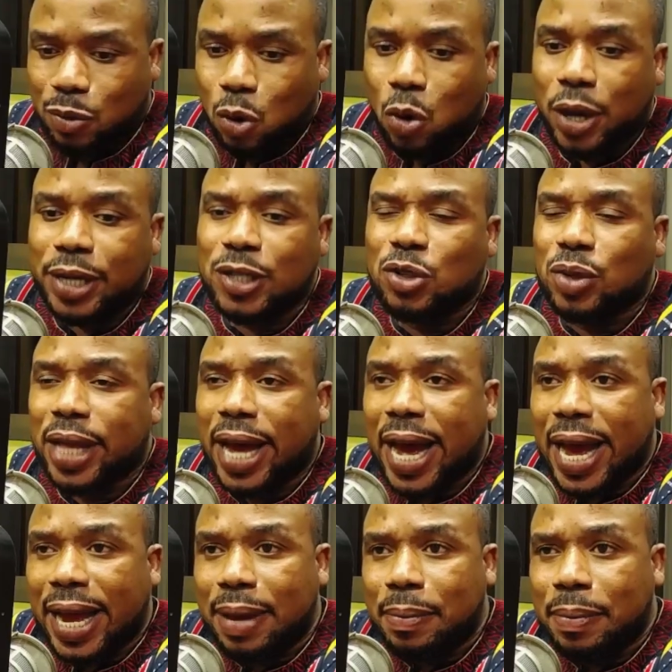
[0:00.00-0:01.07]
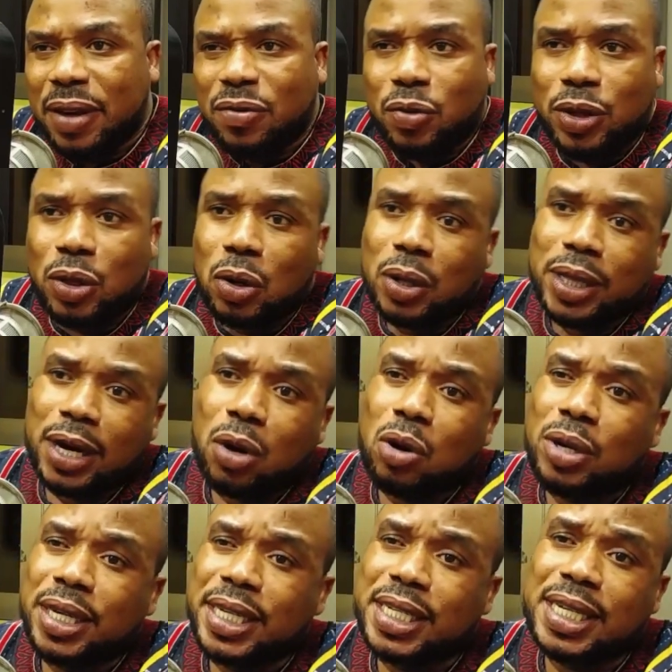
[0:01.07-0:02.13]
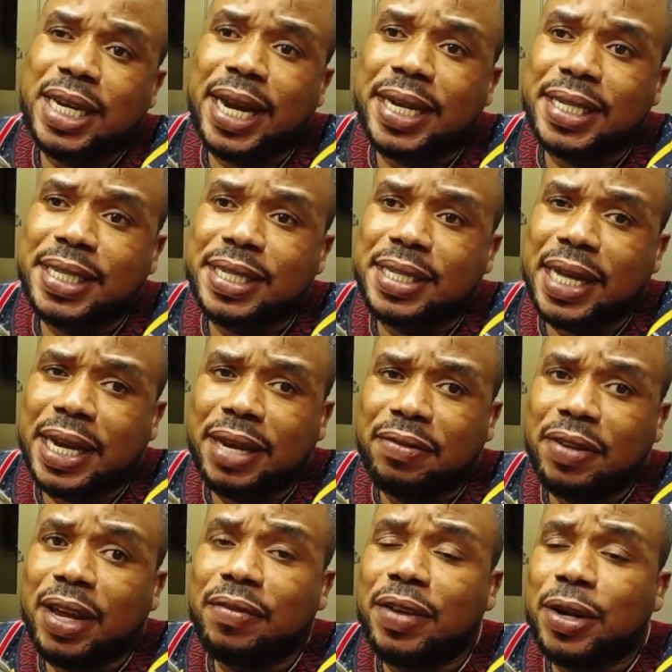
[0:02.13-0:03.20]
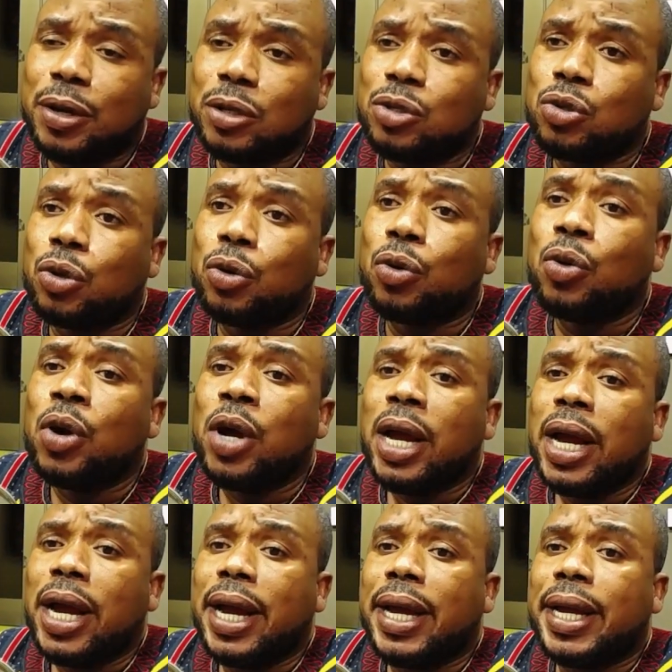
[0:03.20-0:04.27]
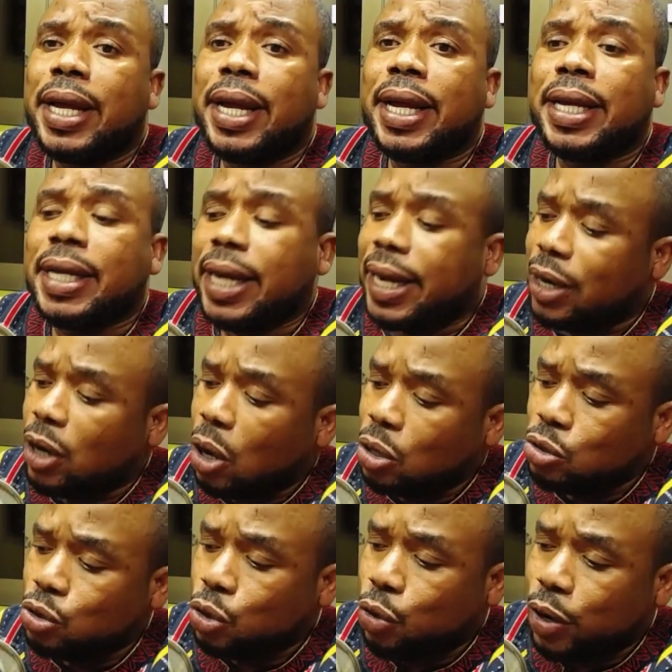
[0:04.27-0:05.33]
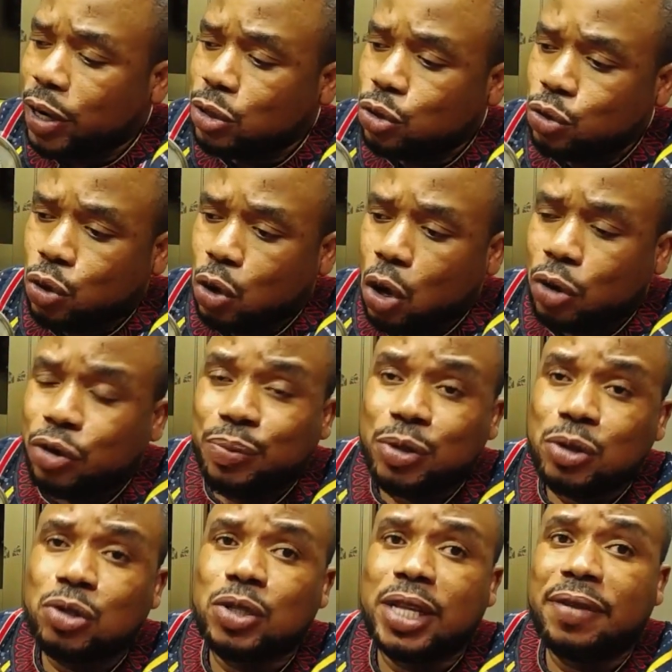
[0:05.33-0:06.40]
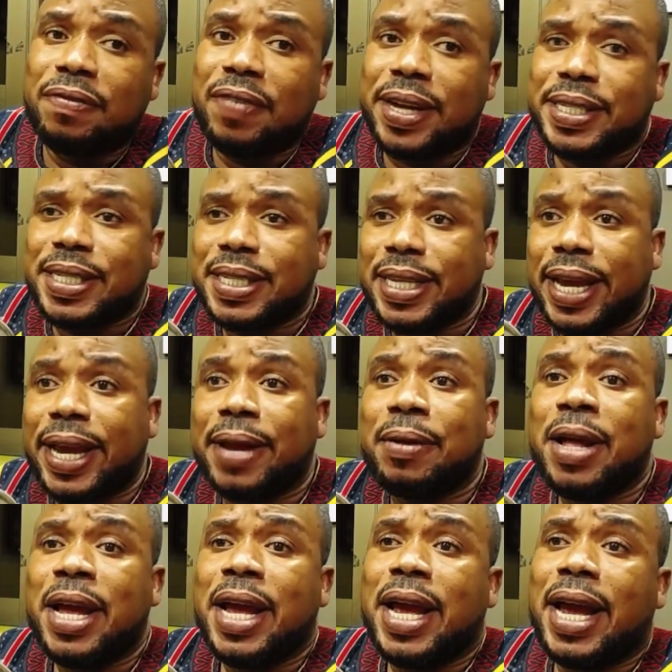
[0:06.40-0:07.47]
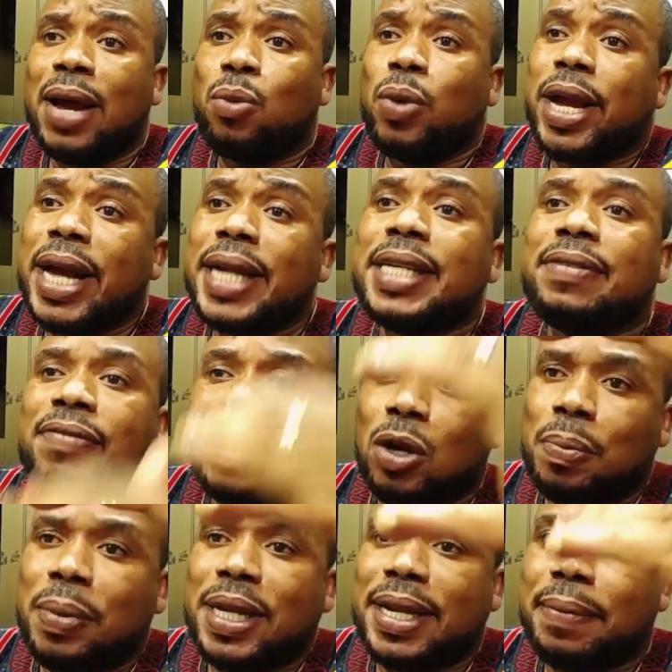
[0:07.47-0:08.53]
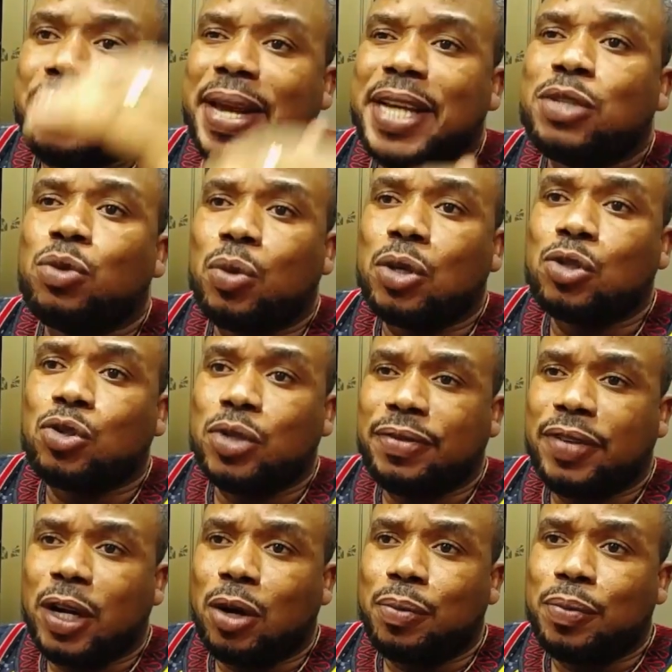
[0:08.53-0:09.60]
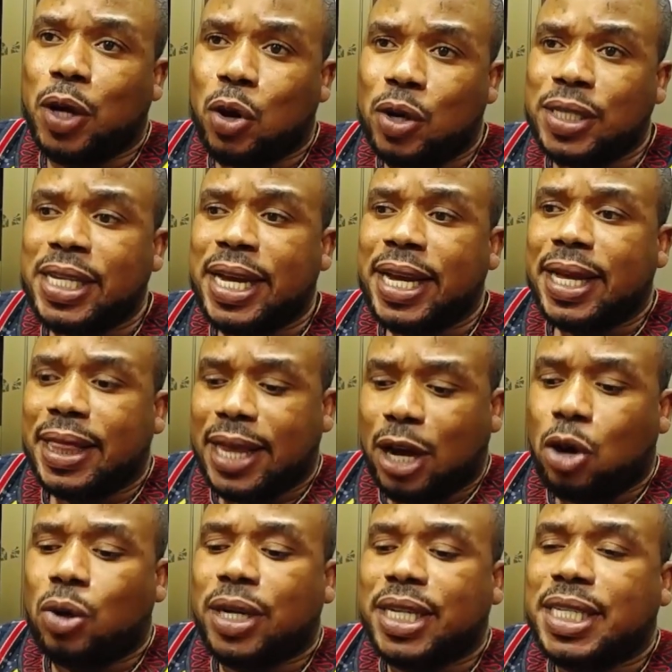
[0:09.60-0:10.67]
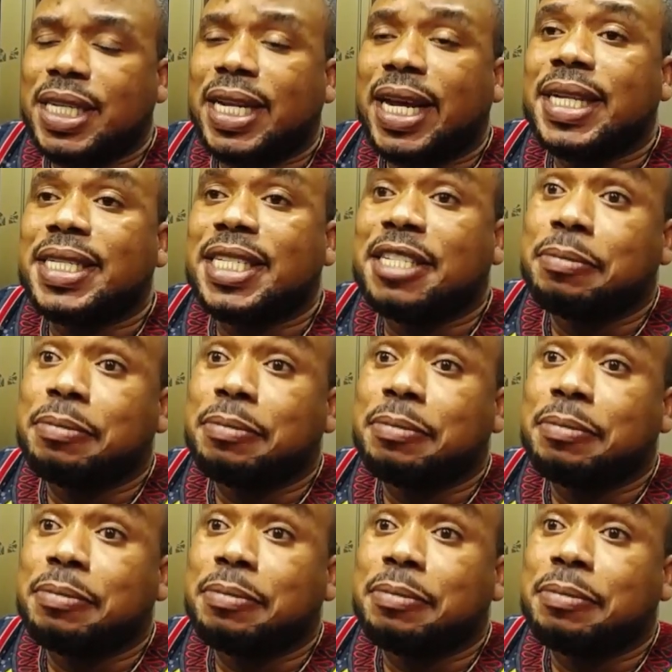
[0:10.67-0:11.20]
going to the IMF with all the conditionalities that they've given us, or no, it also going to contribute to the fact, say, we can't develop at the pace we want to develop because the conditionalities